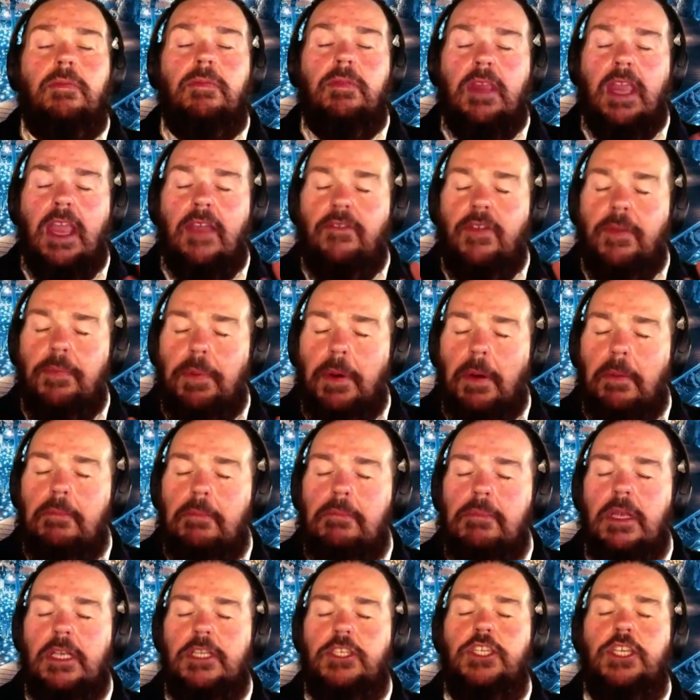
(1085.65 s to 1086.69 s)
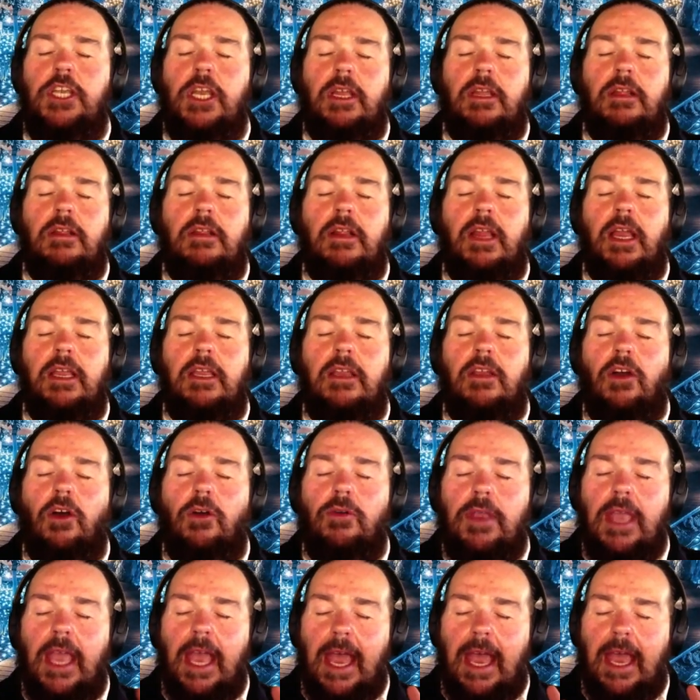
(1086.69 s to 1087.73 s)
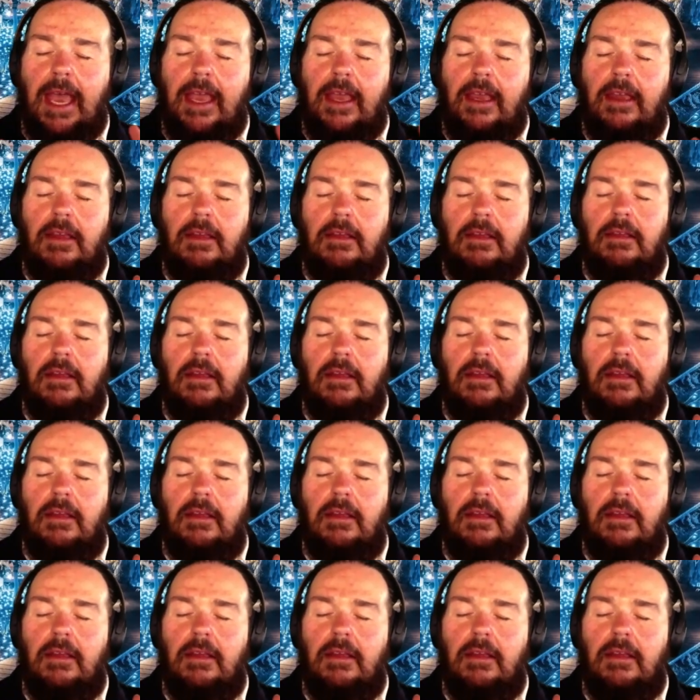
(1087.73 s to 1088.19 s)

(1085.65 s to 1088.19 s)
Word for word: Give it permission. Like, okay,